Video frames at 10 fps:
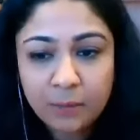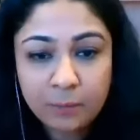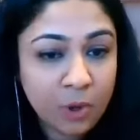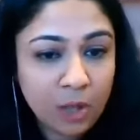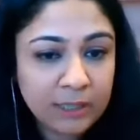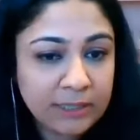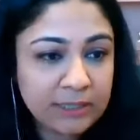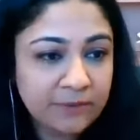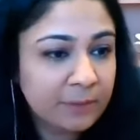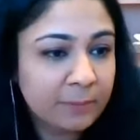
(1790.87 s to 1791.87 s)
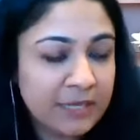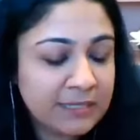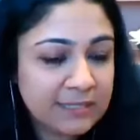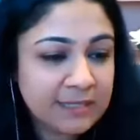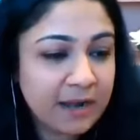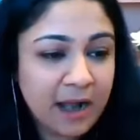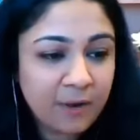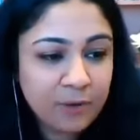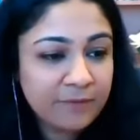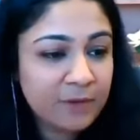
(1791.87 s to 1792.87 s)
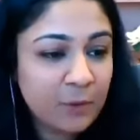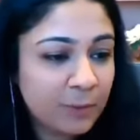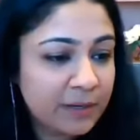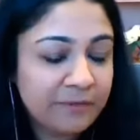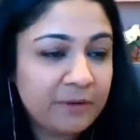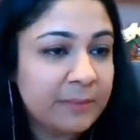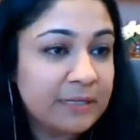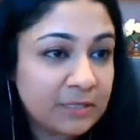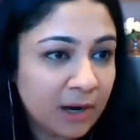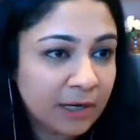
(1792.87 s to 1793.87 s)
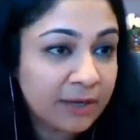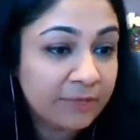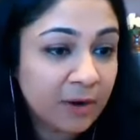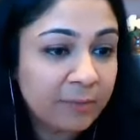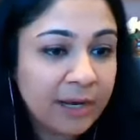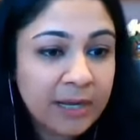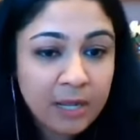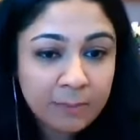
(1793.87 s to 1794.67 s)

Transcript: We're all in different places. I don't even know where everybody's talking from, right?